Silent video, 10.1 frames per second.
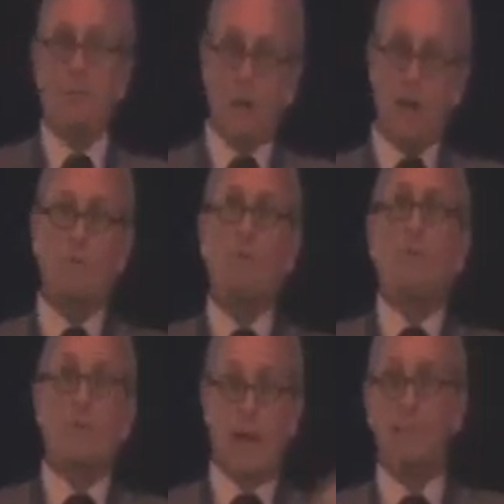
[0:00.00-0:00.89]
well,
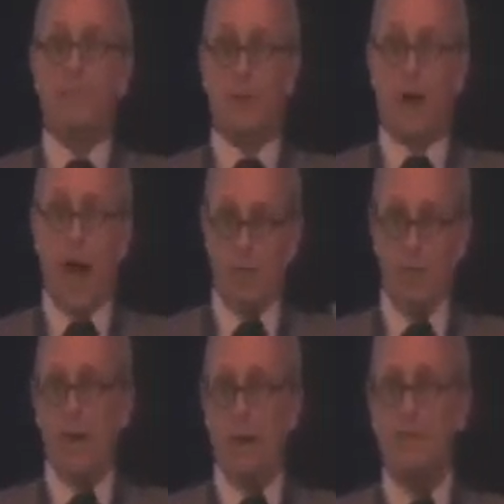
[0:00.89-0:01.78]
when you become
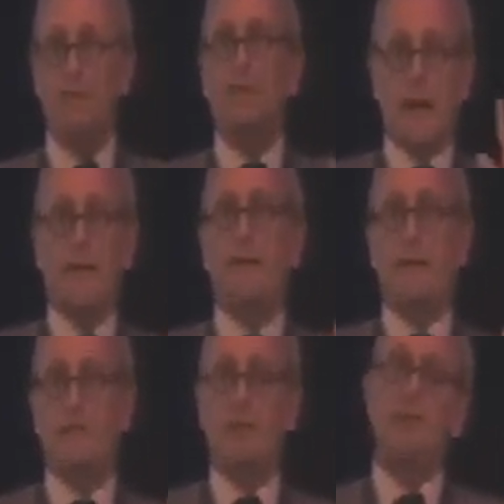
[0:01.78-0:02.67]
horizontal, I can
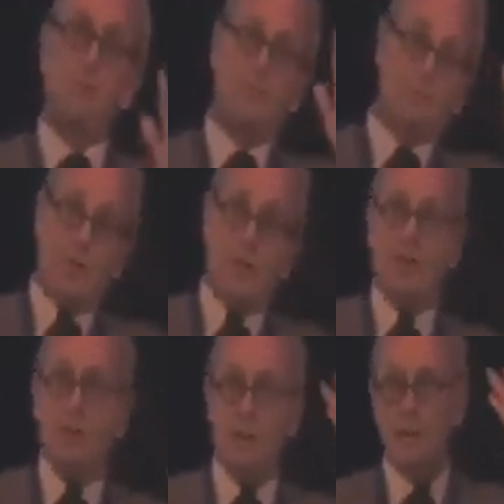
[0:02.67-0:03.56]
then treat you. But
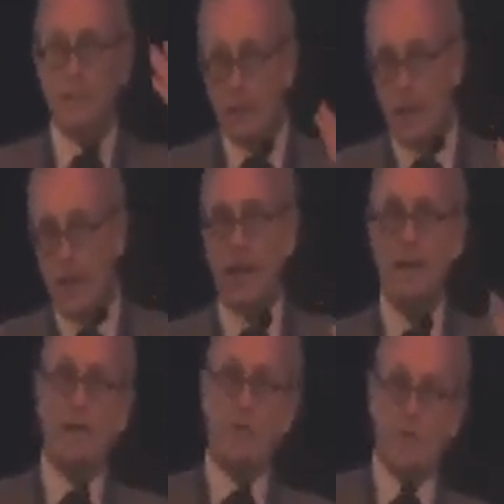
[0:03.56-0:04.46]
vertical, it's in your
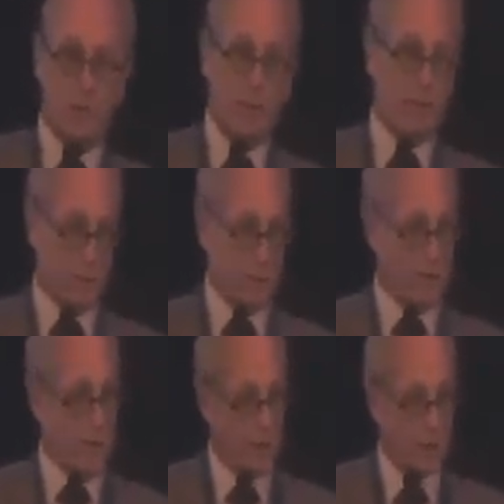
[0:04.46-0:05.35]
head, I don't know what to do,
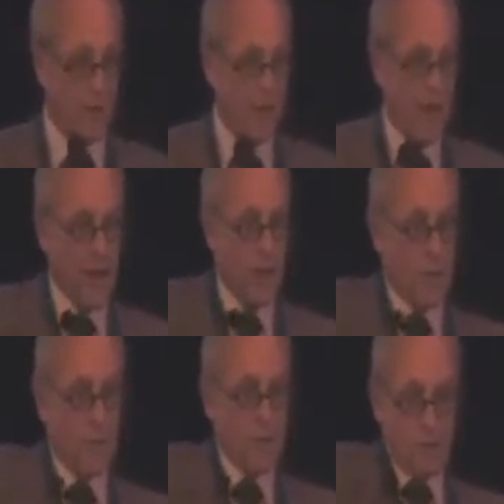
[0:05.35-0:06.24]
etc.
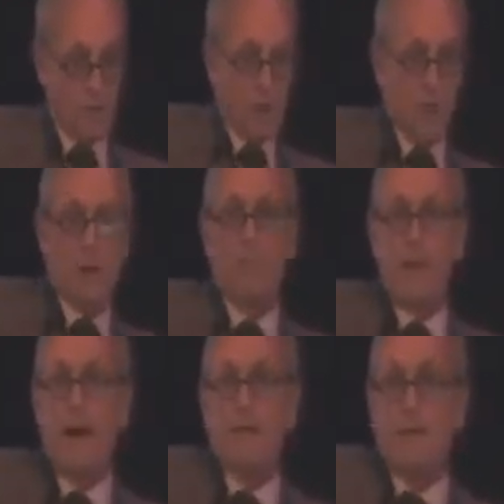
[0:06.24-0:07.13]
What we're really looking
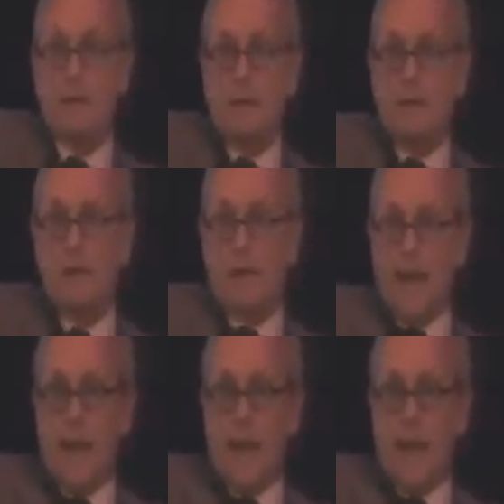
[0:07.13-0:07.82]
about in